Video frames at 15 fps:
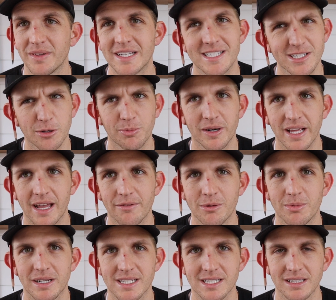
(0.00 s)
It's still pretty heavy,
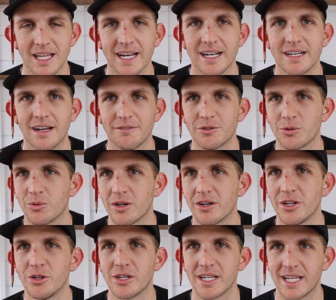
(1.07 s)
but it's light enough to where
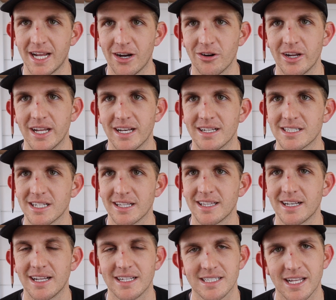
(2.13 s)
you could carry it. It's got
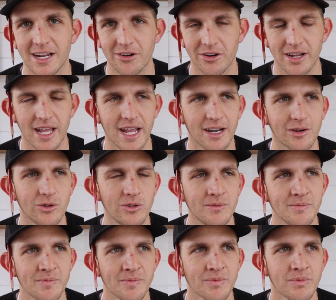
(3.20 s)
that nice carrying handle.
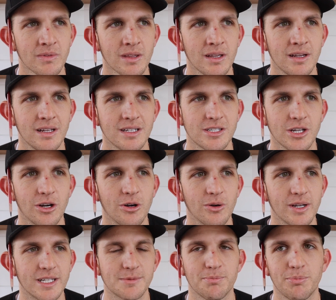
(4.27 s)
So
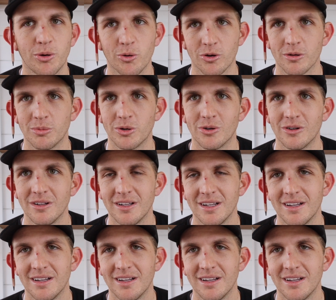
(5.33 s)
it's portable.